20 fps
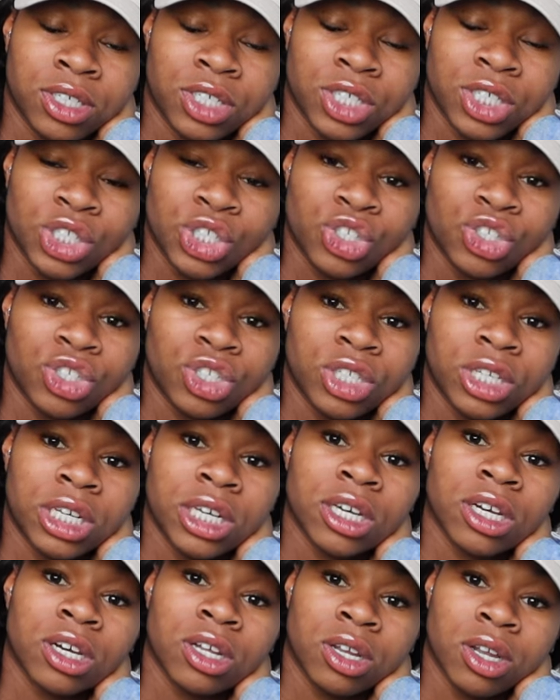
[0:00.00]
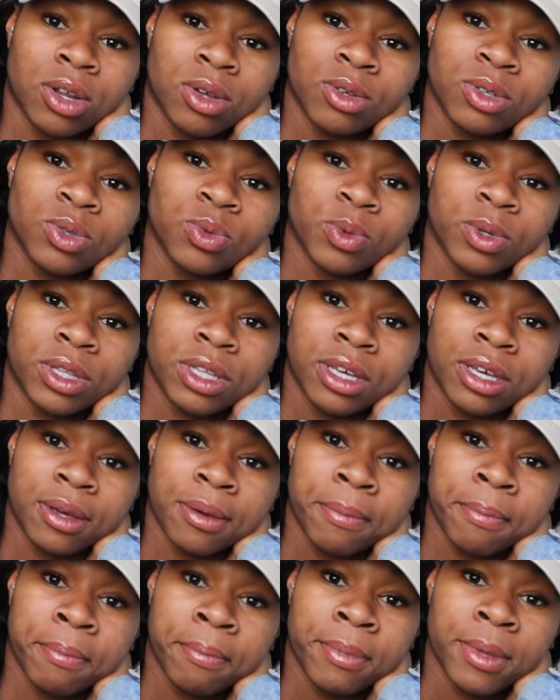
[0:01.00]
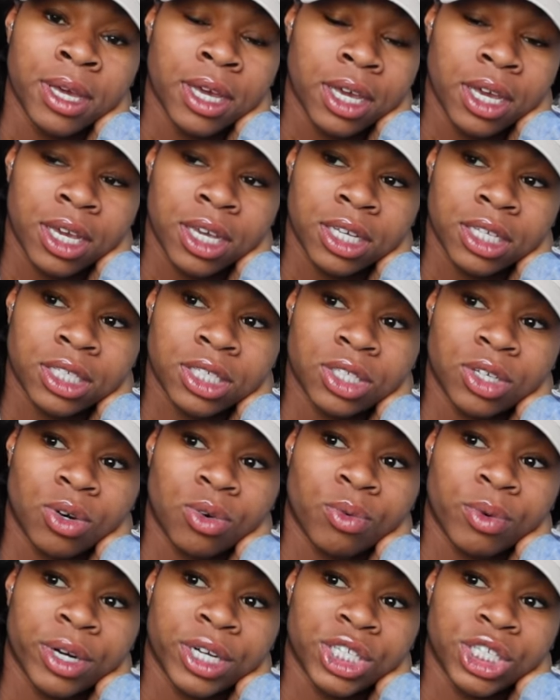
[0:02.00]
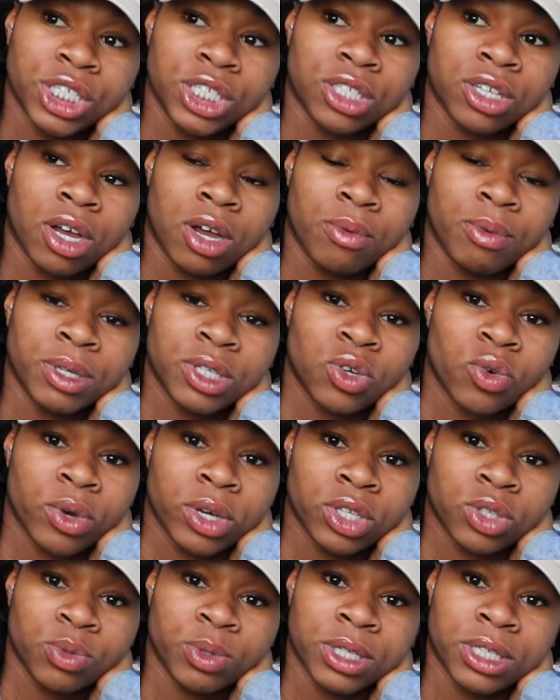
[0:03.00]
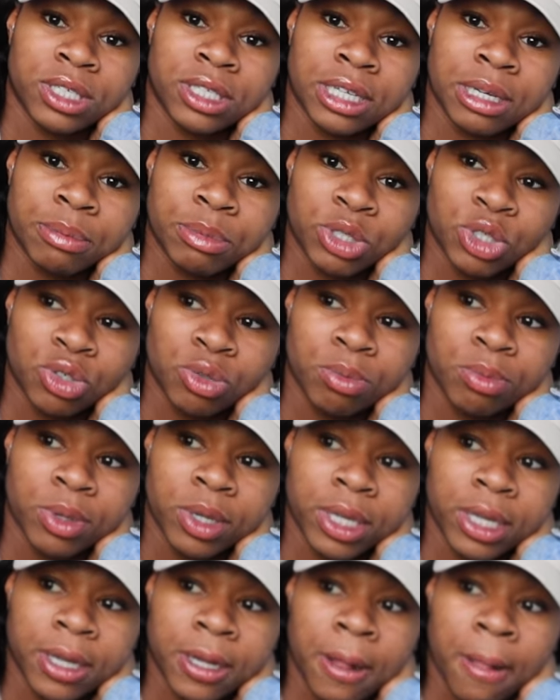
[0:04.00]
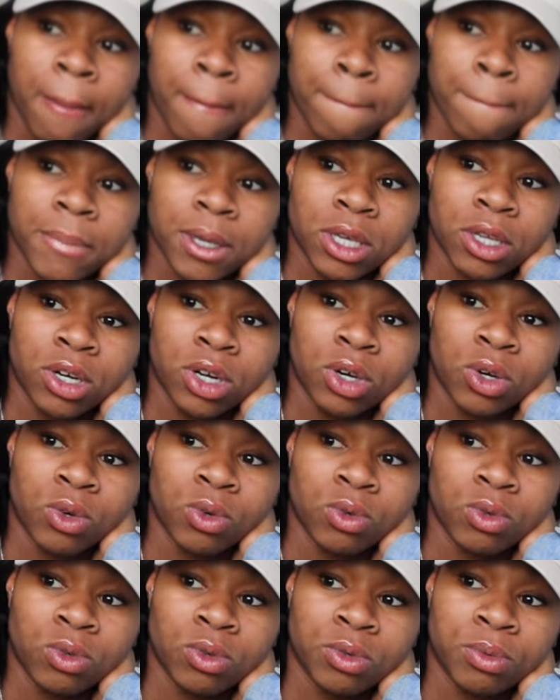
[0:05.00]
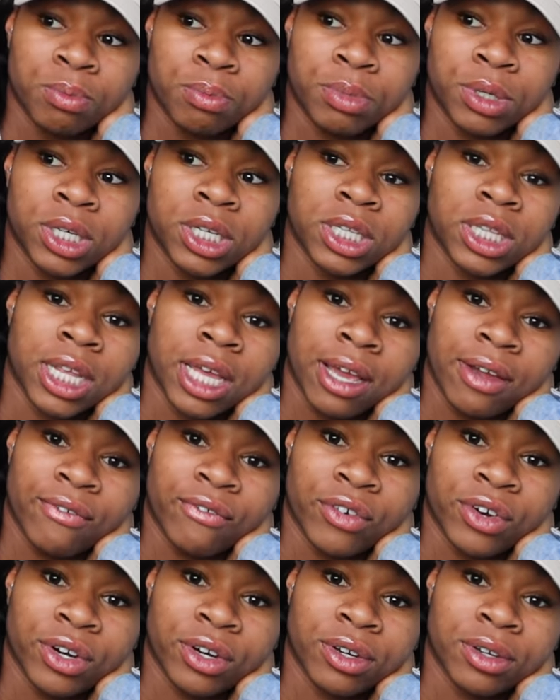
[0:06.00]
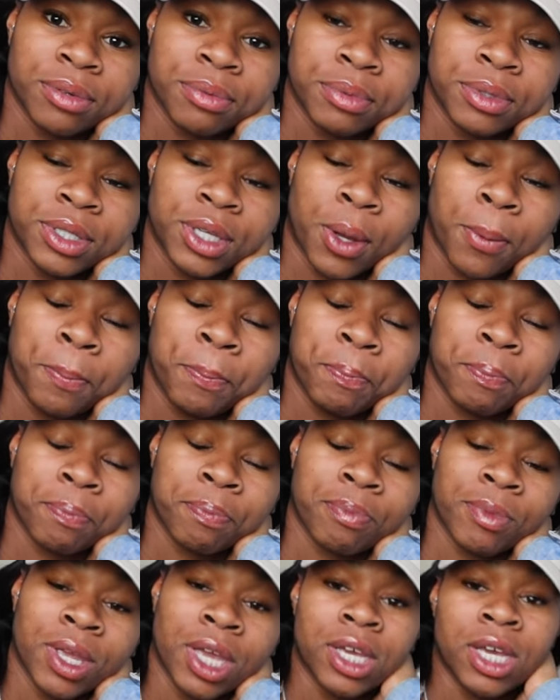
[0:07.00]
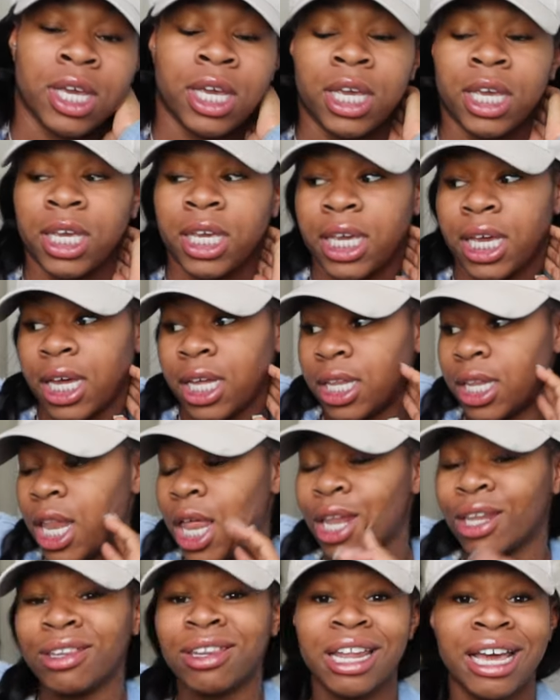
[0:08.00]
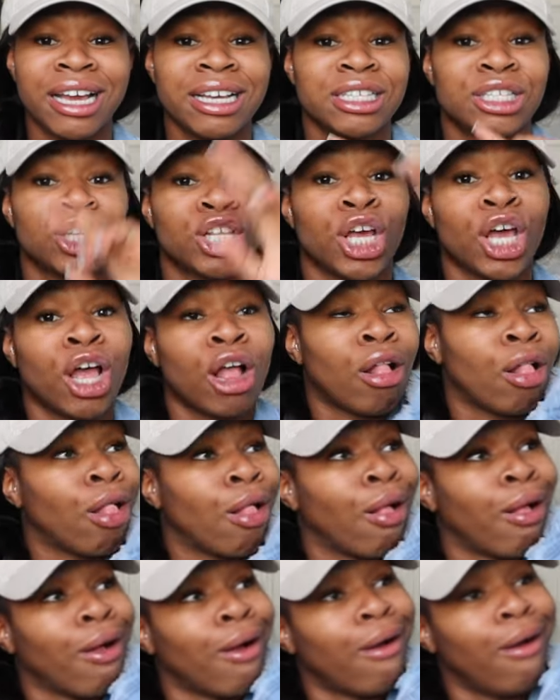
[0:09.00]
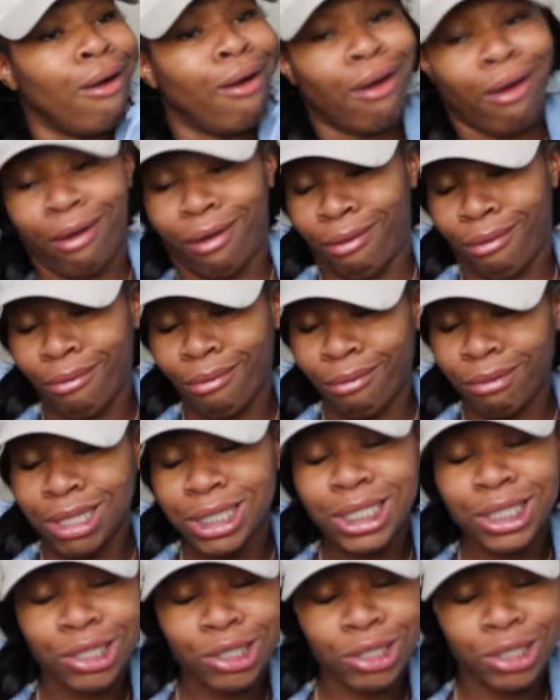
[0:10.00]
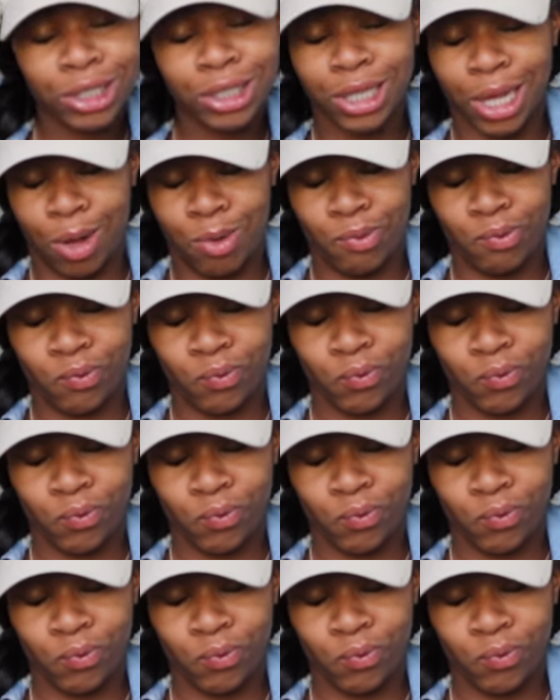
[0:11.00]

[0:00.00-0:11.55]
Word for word: just get close with him. It's no rush. He's always going to accept you, but, you know, put in the effort. So, yeah, let's go to the